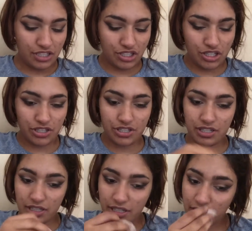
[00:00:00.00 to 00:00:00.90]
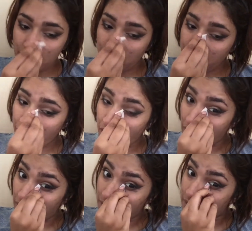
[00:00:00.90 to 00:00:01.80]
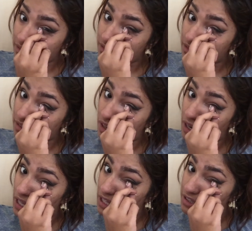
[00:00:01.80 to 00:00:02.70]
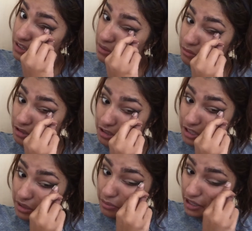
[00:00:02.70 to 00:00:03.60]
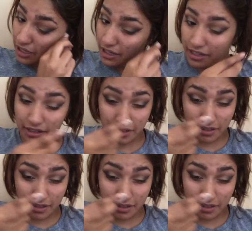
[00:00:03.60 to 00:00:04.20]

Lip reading: just to clean out the fallout for some underneath my eye.